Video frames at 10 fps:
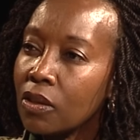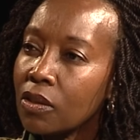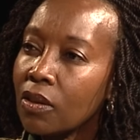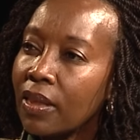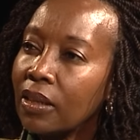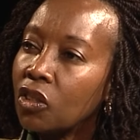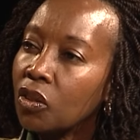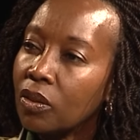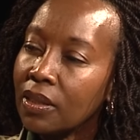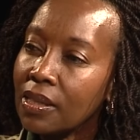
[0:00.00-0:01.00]
So that
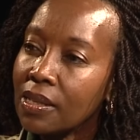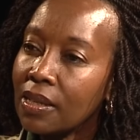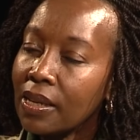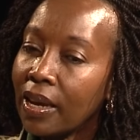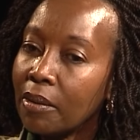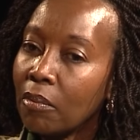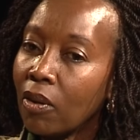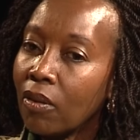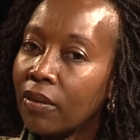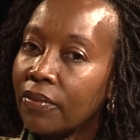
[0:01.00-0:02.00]
shortens the time
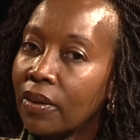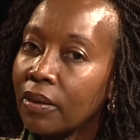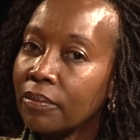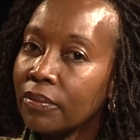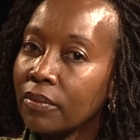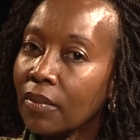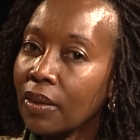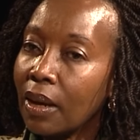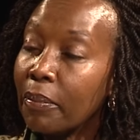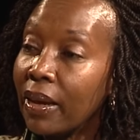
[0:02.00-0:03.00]
of
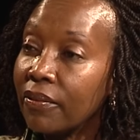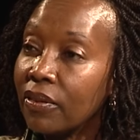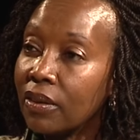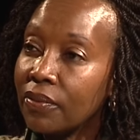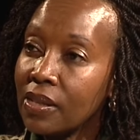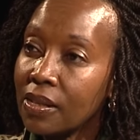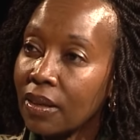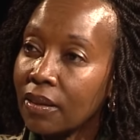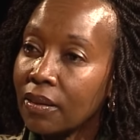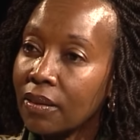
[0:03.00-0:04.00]
applying for a
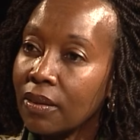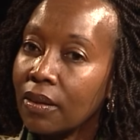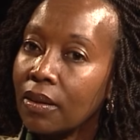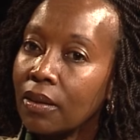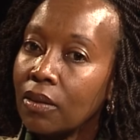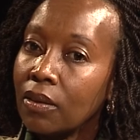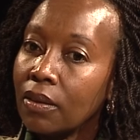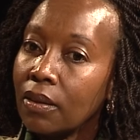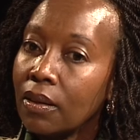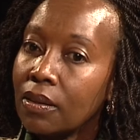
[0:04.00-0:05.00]
visa.
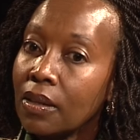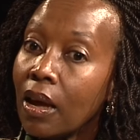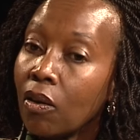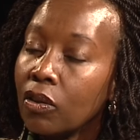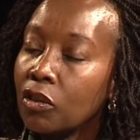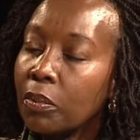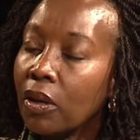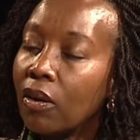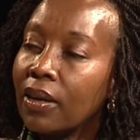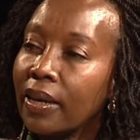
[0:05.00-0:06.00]
It's now going to be
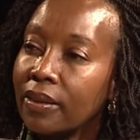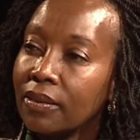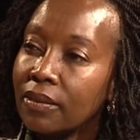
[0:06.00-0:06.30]
online.